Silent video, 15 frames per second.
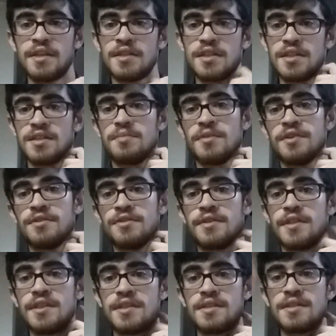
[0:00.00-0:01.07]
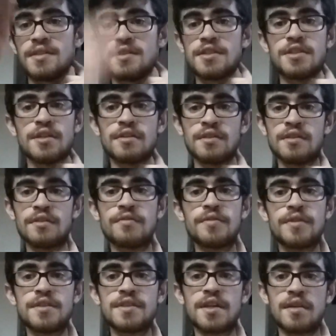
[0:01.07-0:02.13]
antispin there is. It's generally the
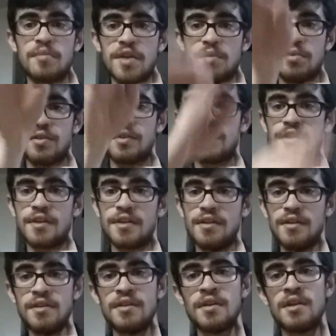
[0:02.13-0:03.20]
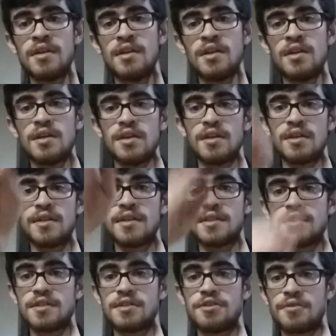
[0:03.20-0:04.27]
first thing people learn.
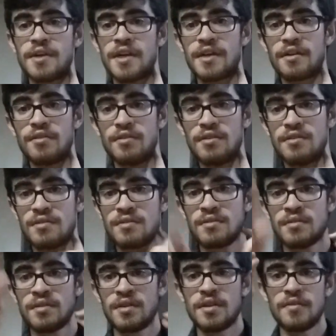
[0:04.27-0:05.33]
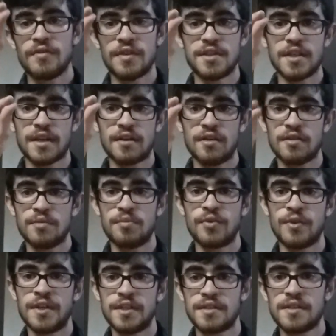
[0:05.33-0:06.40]
It's a triangle. You take all the
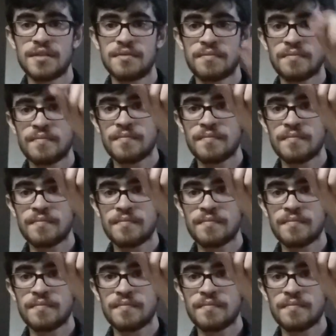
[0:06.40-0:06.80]
points,